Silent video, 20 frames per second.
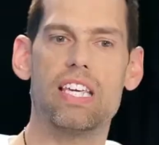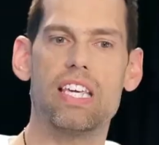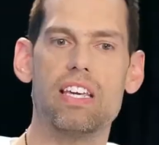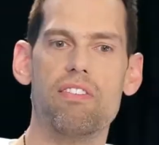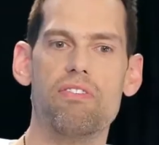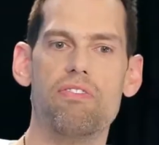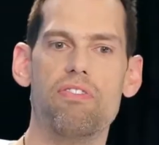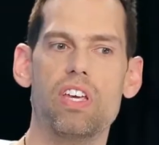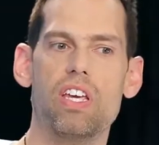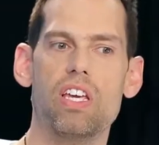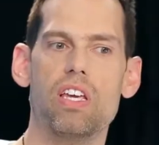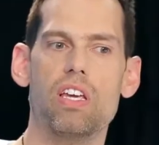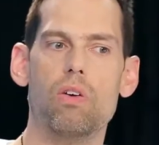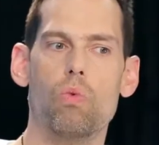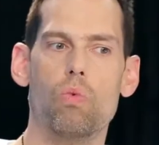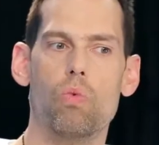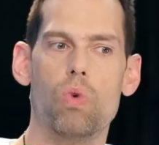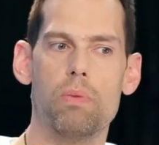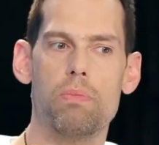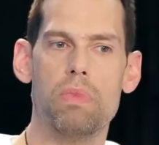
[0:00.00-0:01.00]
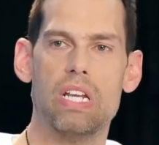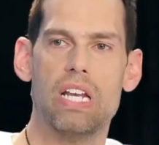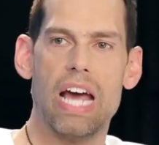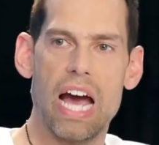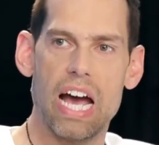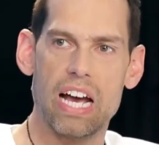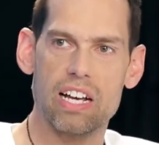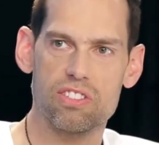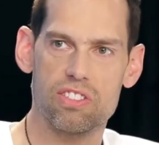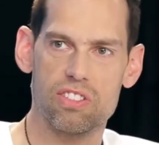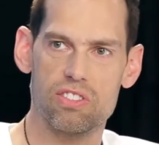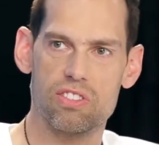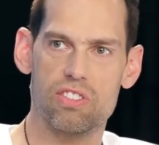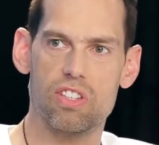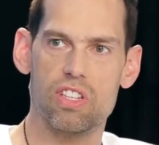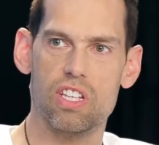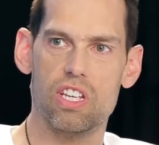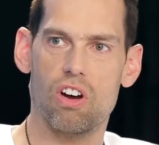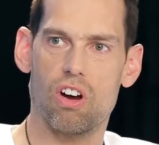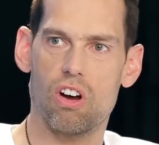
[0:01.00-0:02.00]
giving women access
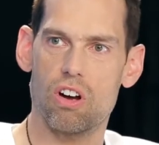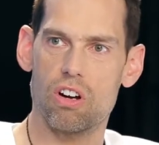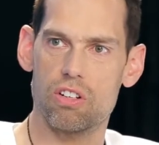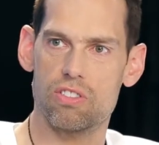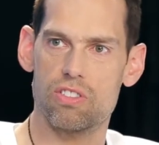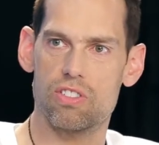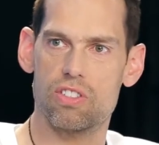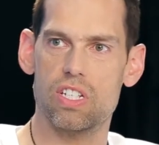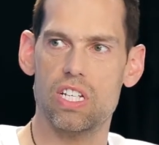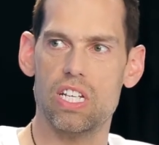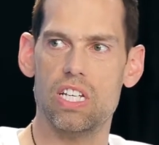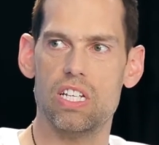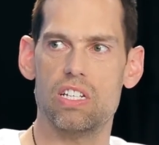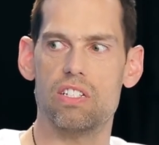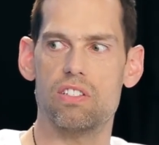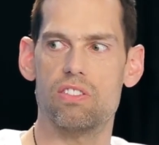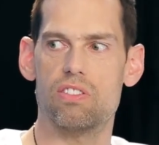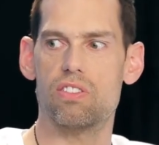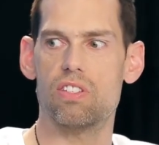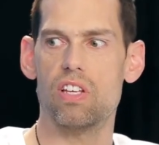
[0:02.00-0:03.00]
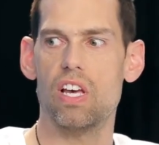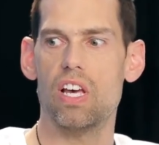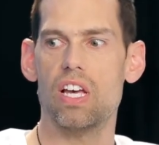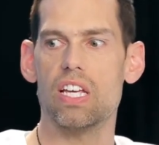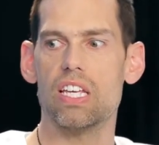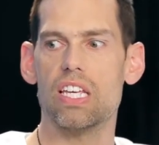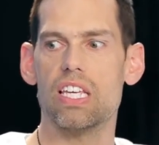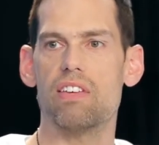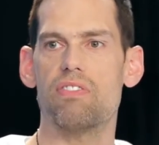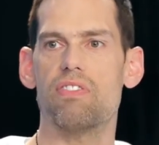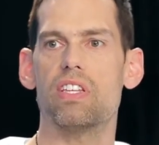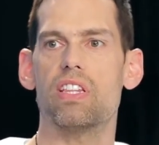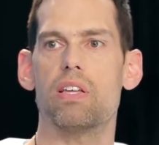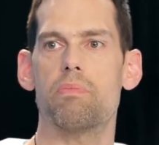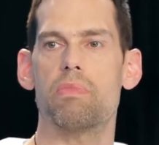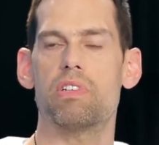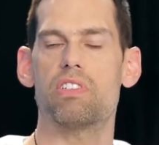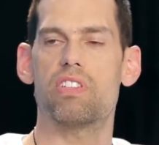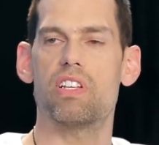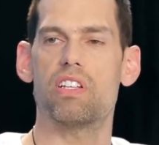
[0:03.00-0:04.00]
to the arts is giving
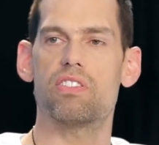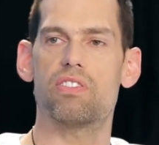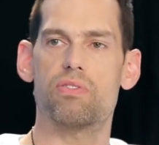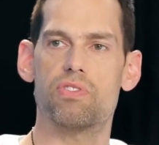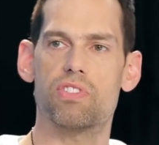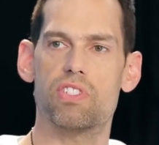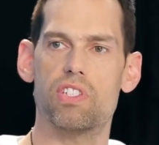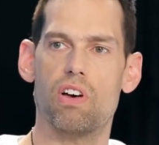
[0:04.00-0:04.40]
them a sense of